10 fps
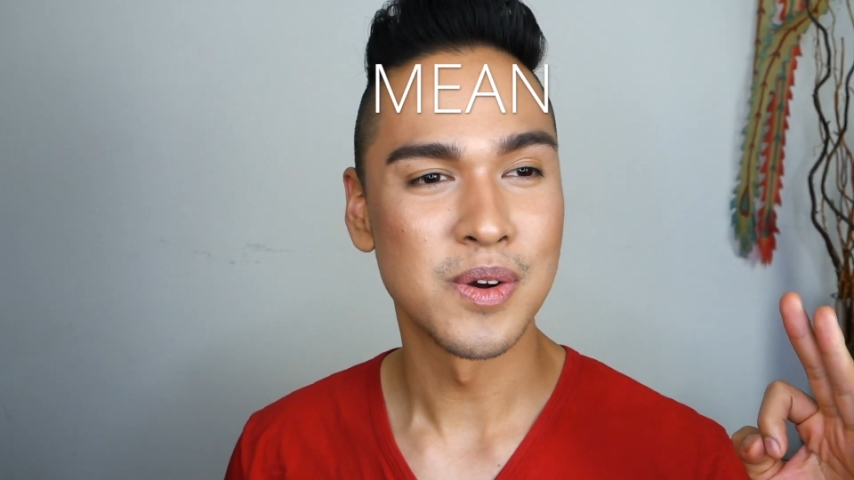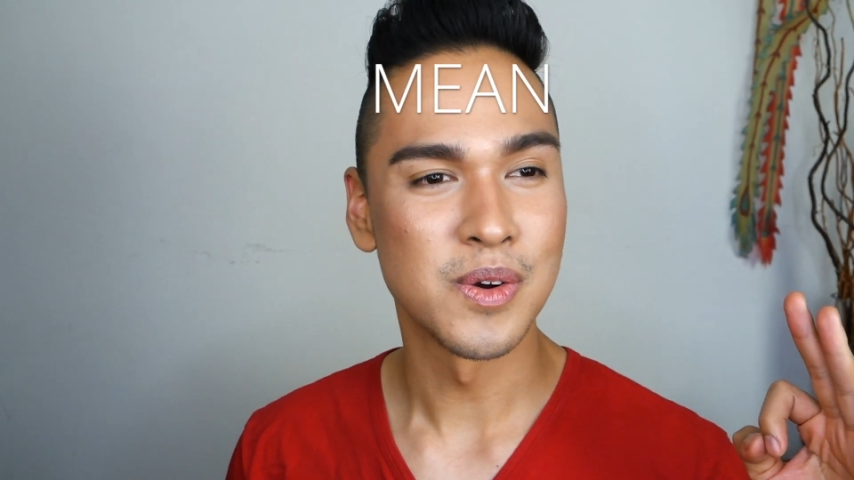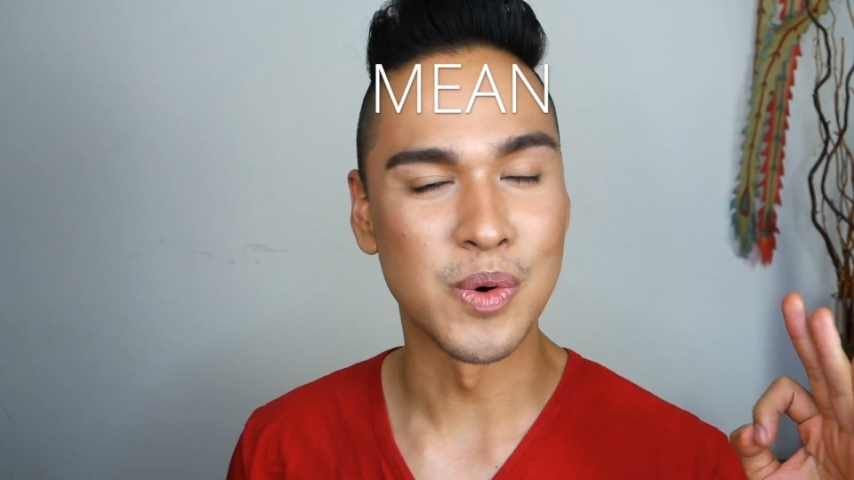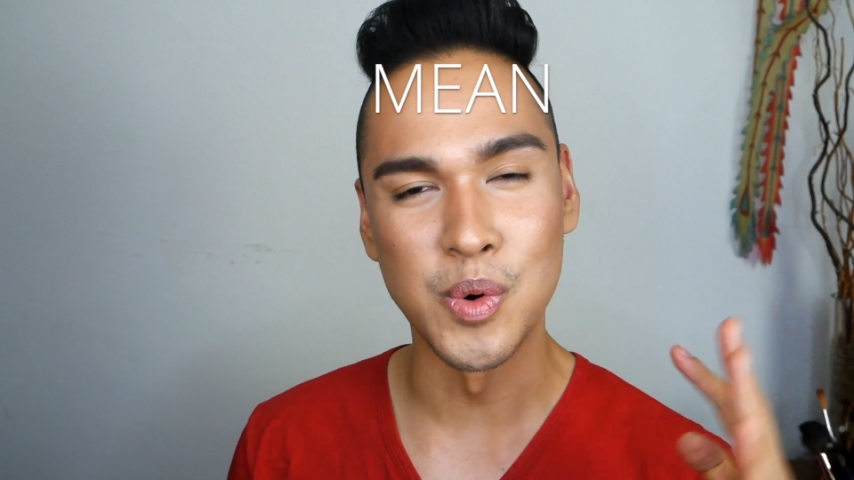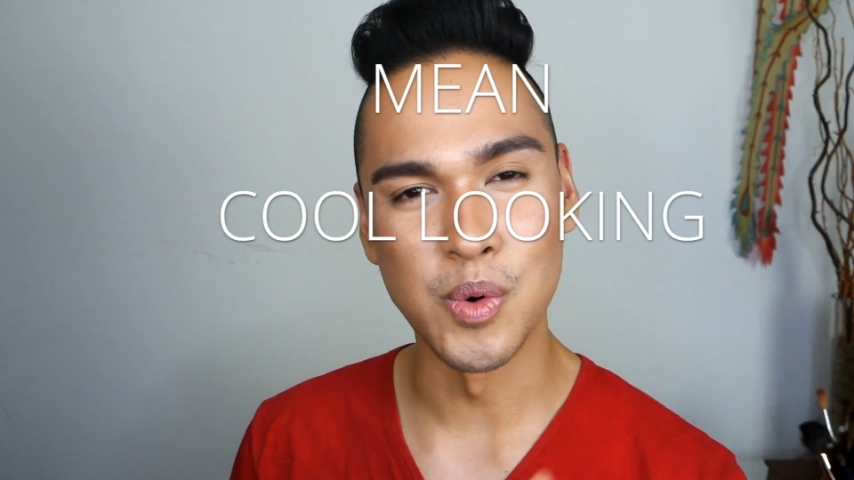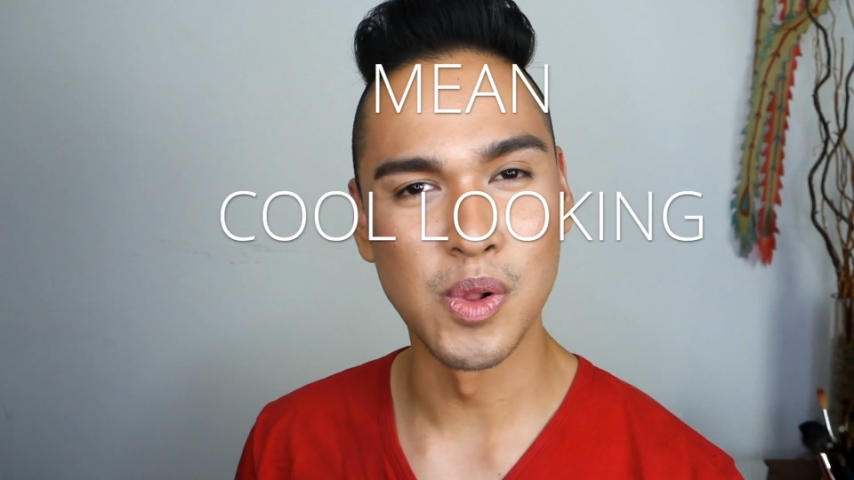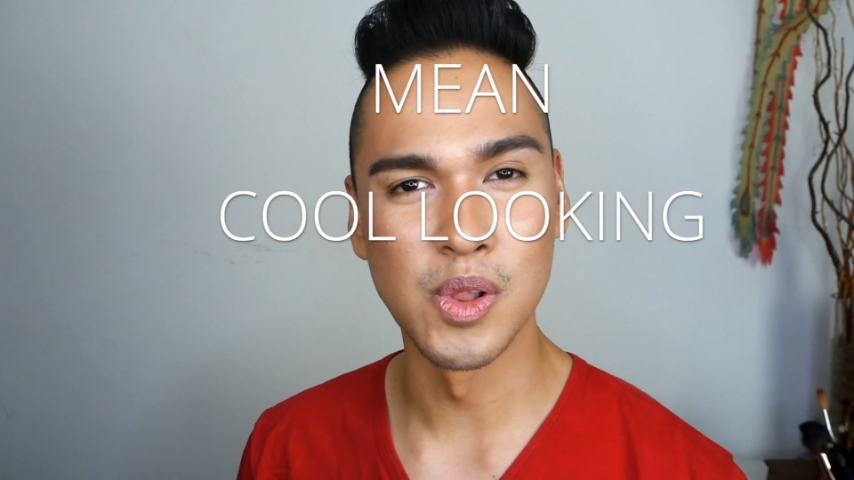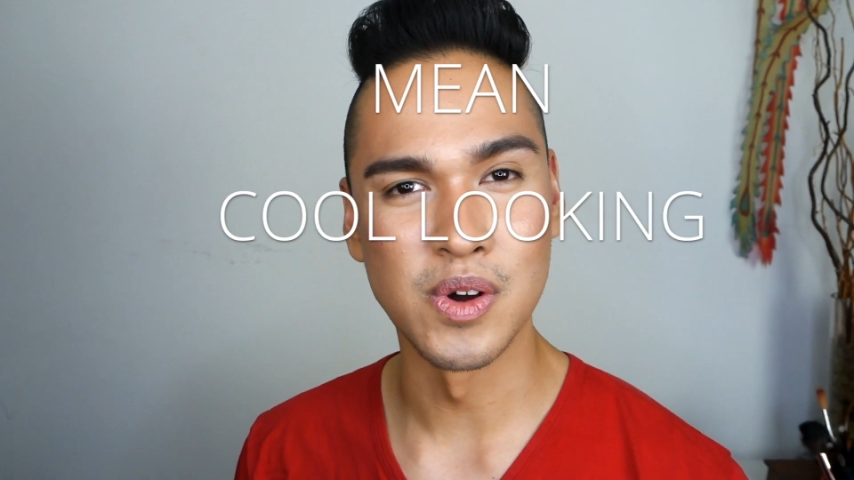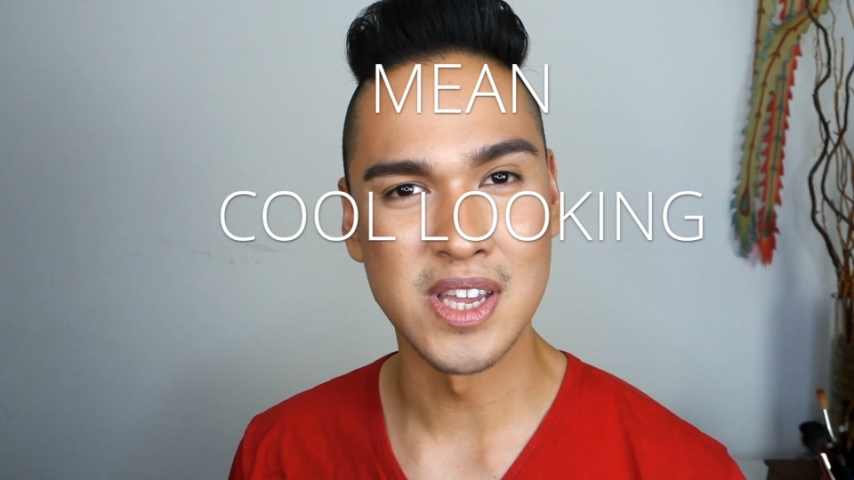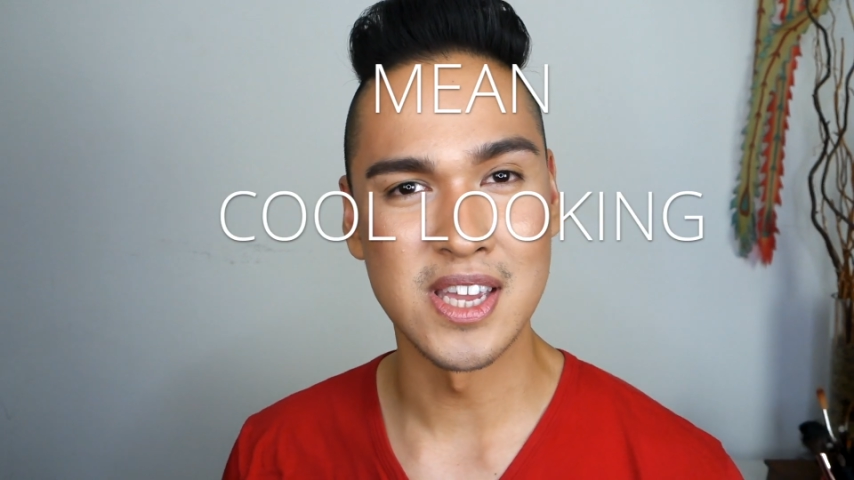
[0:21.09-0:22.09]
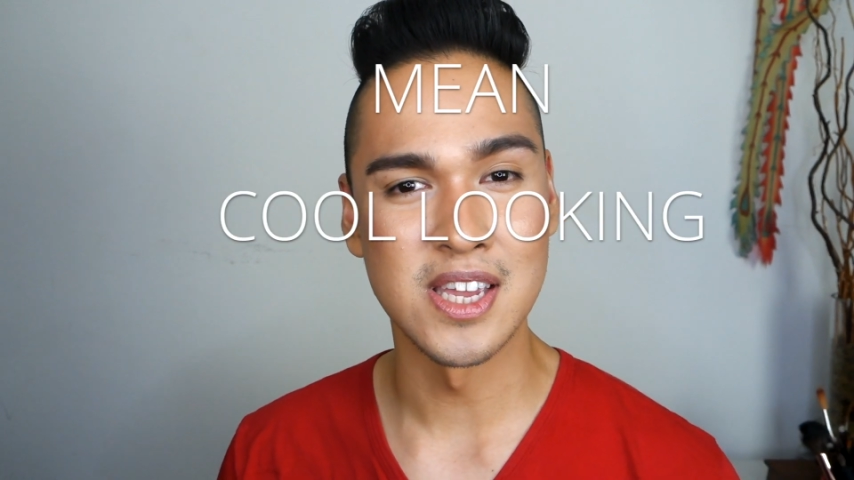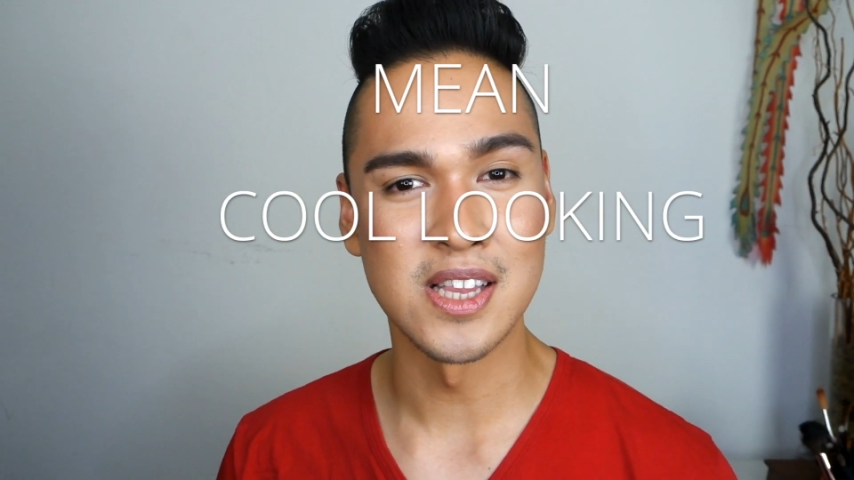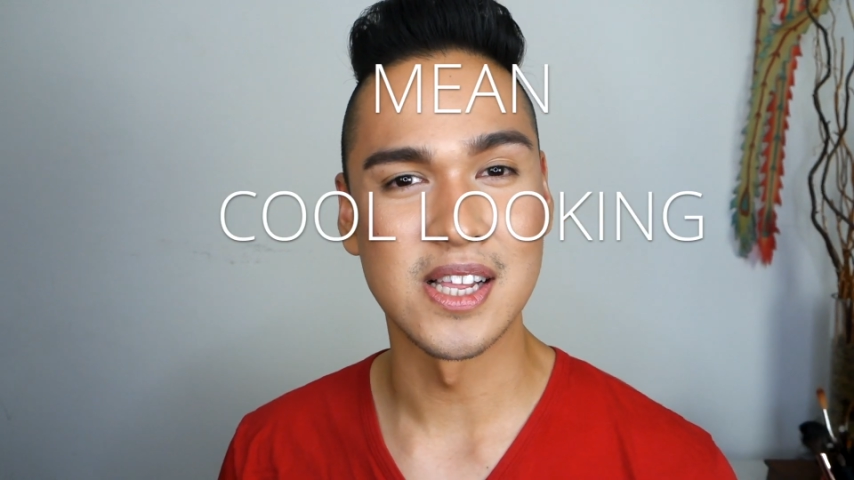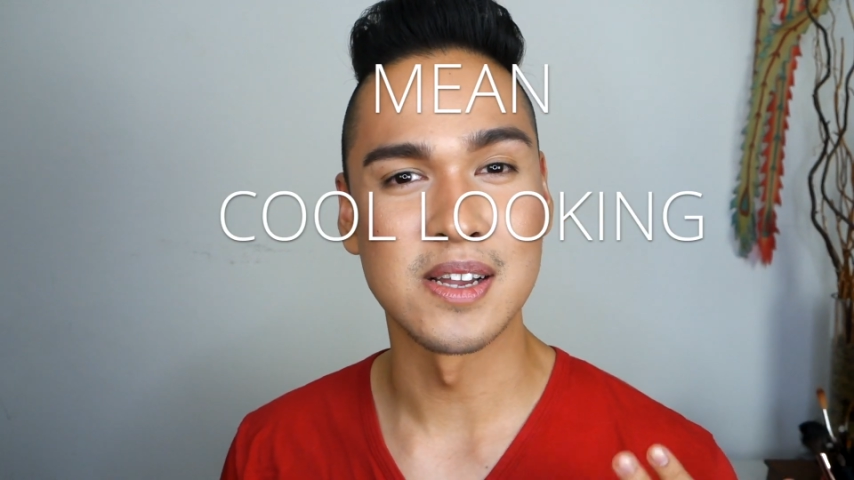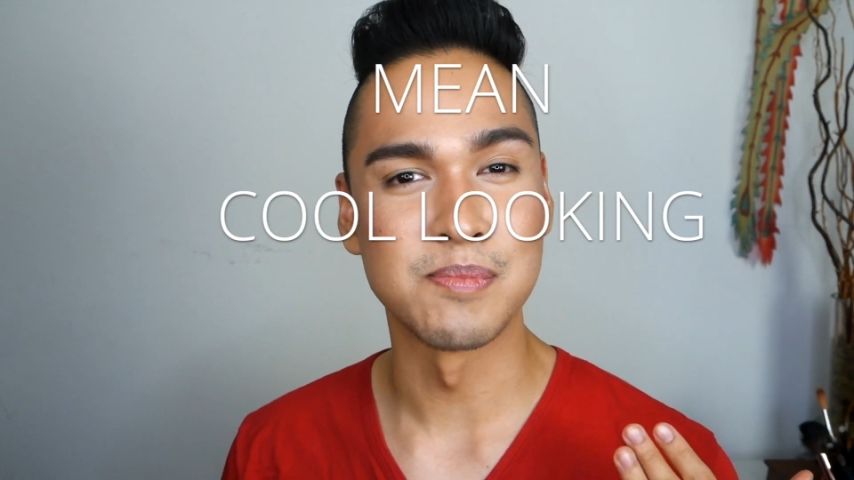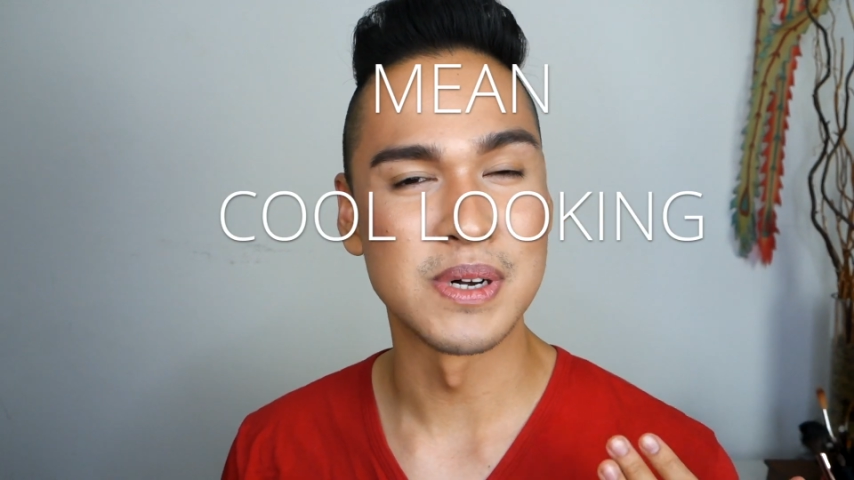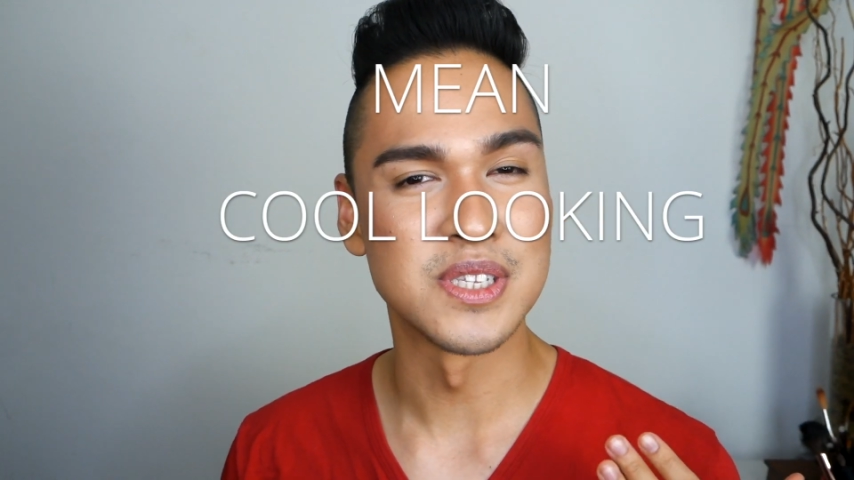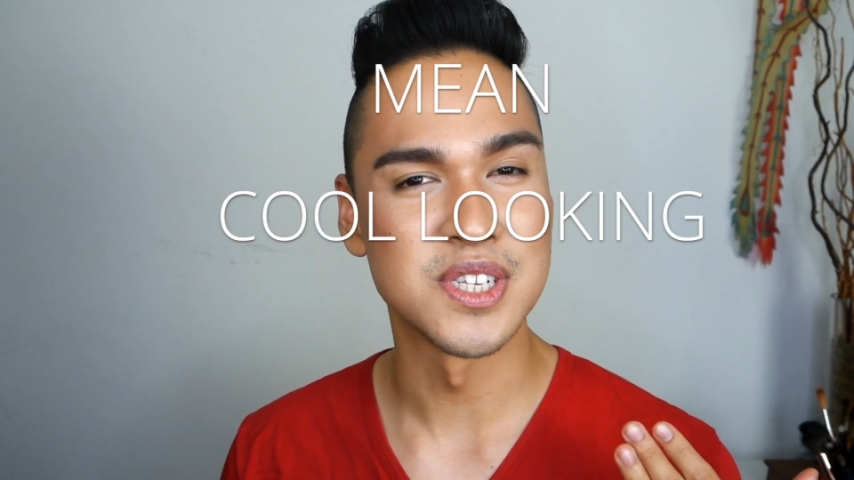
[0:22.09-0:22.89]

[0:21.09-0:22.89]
cool looking, but